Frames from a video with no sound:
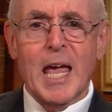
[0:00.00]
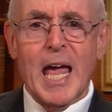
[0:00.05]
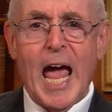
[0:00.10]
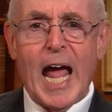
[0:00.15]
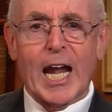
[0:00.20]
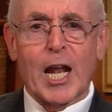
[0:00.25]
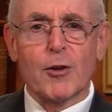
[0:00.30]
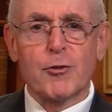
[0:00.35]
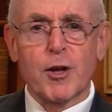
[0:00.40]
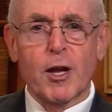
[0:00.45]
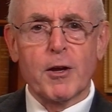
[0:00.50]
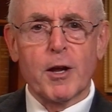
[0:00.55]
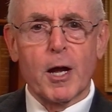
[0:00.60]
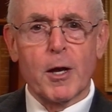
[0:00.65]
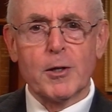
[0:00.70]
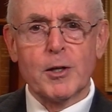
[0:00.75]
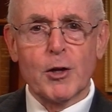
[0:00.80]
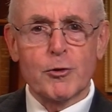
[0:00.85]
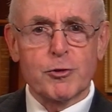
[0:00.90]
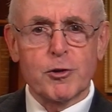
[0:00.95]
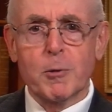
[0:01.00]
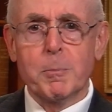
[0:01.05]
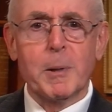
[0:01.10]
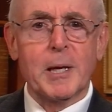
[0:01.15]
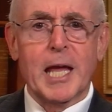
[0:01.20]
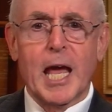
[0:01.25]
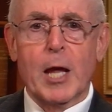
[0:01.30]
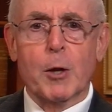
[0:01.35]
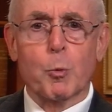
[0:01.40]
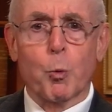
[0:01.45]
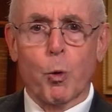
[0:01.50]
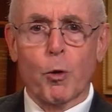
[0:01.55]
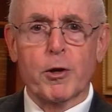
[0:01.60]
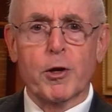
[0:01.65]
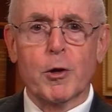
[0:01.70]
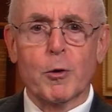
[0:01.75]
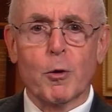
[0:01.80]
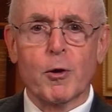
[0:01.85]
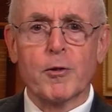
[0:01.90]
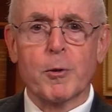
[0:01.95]
And as I initially began
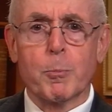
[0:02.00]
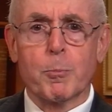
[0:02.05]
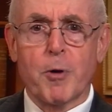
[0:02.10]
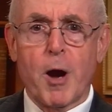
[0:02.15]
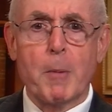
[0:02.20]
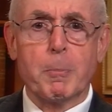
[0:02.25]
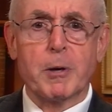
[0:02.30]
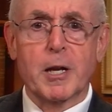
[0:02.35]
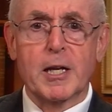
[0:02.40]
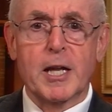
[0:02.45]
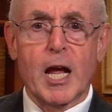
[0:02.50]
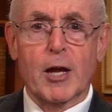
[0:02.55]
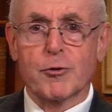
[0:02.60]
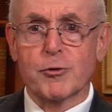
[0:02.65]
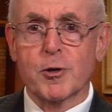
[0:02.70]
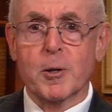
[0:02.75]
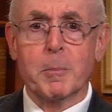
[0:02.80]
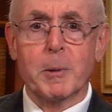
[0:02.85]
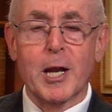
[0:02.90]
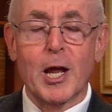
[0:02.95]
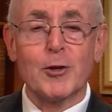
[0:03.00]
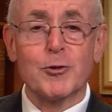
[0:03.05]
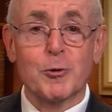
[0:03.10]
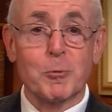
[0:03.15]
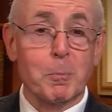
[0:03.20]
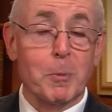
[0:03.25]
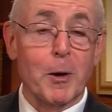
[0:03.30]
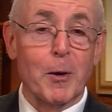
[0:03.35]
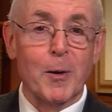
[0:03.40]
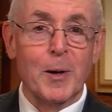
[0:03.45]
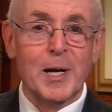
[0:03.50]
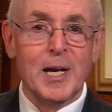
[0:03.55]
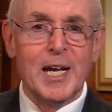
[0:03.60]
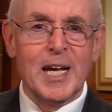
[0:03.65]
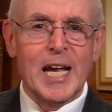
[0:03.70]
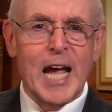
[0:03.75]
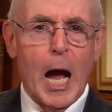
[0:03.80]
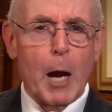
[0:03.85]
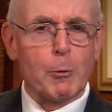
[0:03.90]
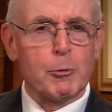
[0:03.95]
working on the Property Tax Elimination bill,
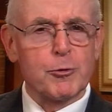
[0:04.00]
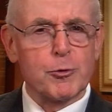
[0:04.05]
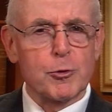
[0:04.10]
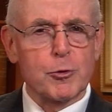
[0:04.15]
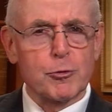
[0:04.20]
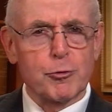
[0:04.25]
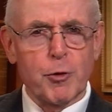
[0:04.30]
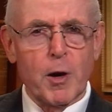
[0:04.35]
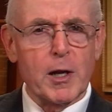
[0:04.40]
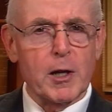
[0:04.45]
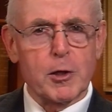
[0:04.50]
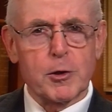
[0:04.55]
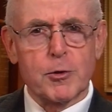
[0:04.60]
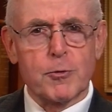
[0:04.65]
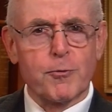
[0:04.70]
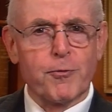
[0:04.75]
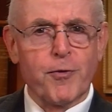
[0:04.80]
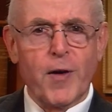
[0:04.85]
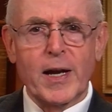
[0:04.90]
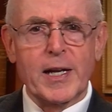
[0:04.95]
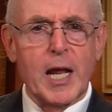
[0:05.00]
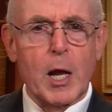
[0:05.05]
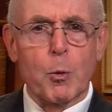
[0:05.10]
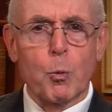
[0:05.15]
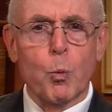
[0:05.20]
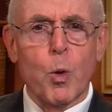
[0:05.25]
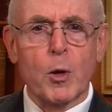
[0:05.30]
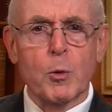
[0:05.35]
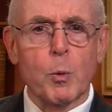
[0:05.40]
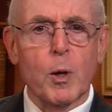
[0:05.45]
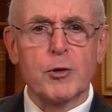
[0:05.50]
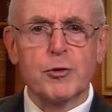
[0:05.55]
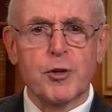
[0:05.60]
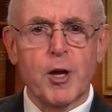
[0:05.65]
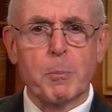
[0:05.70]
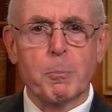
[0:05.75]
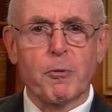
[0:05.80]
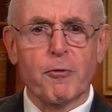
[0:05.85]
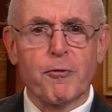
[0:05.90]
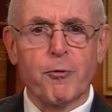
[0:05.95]
I was trying to find out one way,
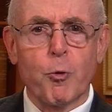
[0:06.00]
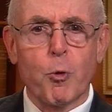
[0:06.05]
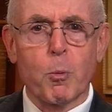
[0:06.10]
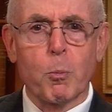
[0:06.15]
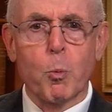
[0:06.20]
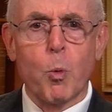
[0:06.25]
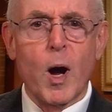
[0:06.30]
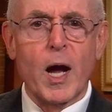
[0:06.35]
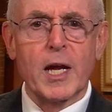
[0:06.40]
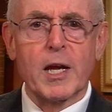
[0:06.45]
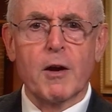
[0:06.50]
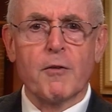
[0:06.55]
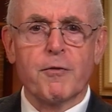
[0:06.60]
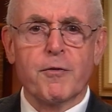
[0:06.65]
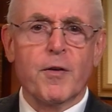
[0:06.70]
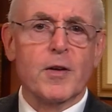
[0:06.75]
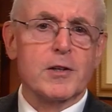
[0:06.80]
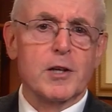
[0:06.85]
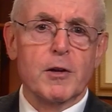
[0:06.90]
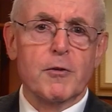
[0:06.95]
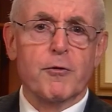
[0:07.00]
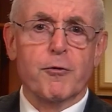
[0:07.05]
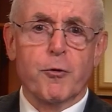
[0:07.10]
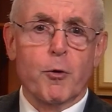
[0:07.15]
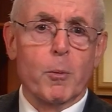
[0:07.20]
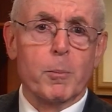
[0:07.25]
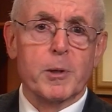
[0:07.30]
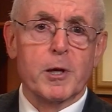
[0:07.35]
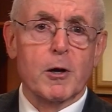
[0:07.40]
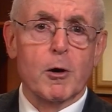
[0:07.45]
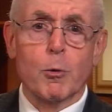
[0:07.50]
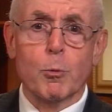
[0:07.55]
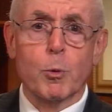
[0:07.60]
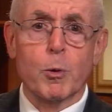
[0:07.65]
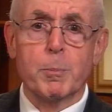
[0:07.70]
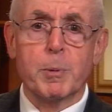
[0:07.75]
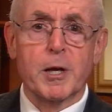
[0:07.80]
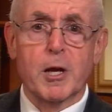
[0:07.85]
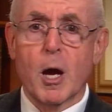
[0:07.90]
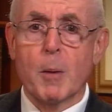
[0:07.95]
shape, or form why a funding formula would
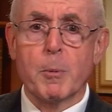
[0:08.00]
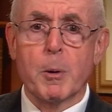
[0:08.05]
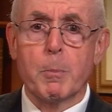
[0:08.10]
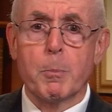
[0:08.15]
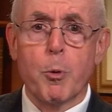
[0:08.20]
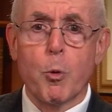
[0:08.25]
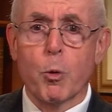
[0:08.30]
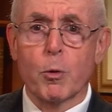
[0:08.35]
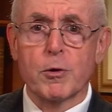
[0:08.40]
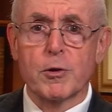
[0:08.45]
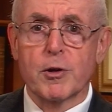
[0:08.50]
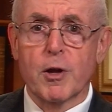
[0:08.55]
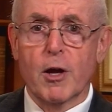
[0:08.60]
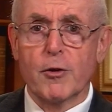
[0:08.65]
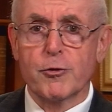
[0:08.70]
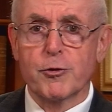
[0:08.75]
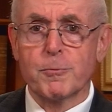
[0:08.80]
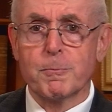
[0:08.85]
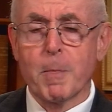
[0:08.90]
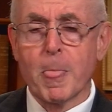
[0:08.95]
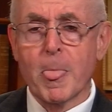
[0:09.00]
become important to us.